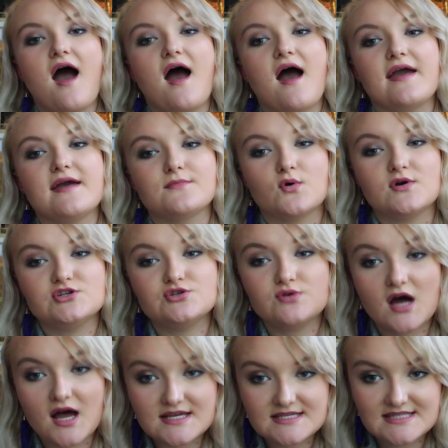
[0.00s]
I am going to
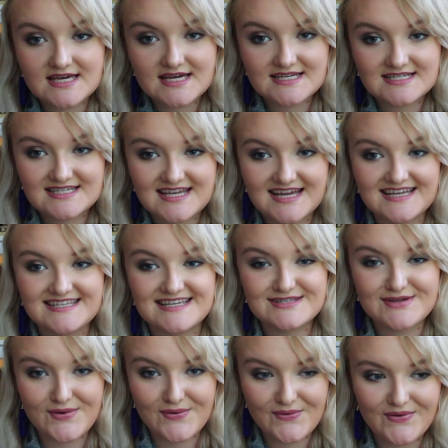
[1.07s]
toss this because
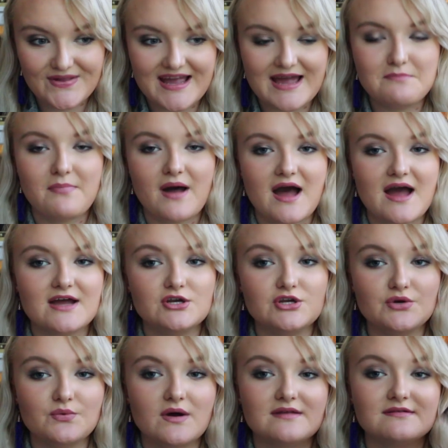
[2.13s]
it's old and buy a
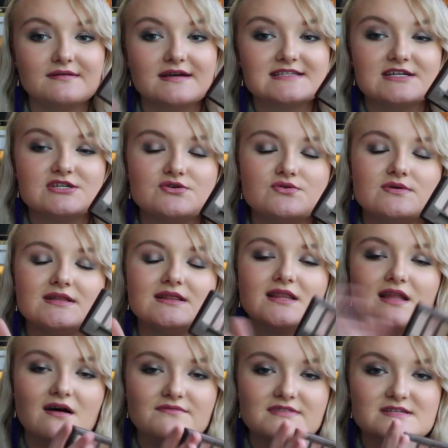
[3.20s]
new one because I do
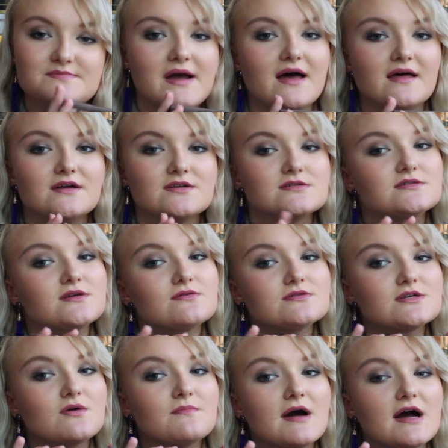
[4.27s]
love this palette so
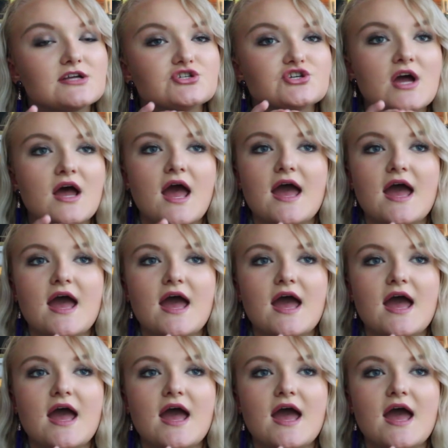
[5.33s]
much.